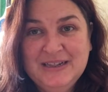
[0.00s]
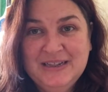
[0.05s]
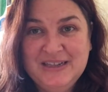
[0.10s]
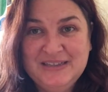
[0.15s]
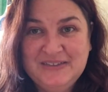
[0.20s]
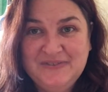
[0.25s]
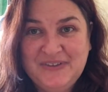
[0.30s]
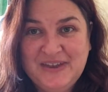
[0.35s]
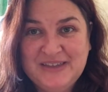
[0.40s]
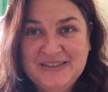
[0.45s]

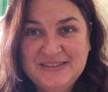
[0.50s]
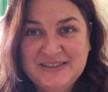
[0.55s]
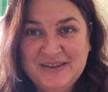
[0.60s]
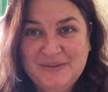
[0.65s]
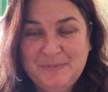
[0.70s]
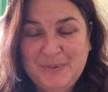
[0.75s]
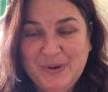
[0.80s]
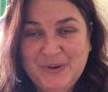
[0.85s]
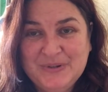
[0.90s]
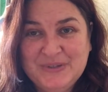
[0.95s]
let's face
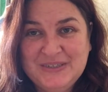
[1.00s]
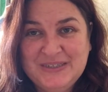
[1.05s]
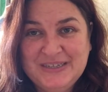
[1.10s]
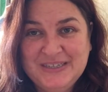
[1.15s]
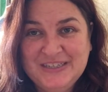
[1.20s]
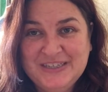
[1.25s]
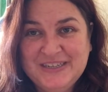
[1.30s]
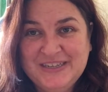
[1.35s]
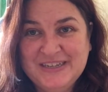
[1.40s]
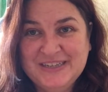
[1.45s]
it,
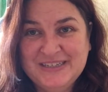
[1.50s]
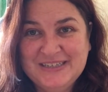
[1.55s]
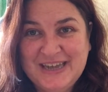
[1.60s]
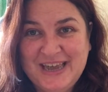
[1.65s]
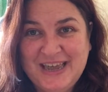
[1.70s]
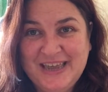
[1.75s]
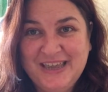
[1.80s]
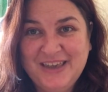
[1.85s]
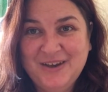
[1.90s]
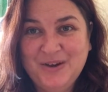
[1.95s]
postage can
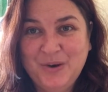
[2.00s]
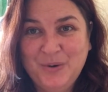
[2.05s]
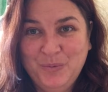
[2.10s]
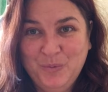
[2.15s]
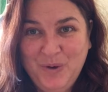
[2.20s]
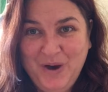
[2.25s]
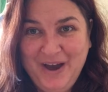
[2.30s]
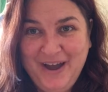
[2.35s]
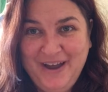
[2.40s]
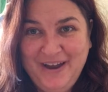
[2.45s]
take a
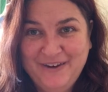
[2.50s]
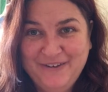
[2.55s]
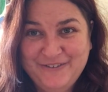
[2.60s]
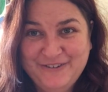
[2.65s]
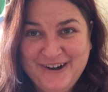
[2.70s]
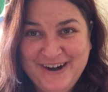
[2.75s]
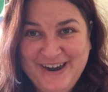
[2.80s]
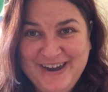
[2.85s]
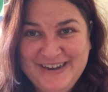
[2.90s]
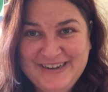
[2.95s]
while,
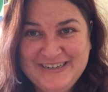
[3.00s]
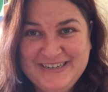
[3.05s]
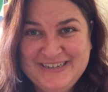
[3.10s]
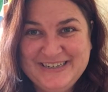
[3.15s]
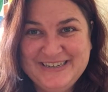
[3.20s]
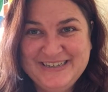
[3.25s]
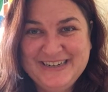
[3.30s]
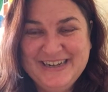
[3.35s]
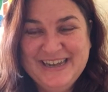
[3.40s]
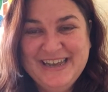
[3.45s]
right?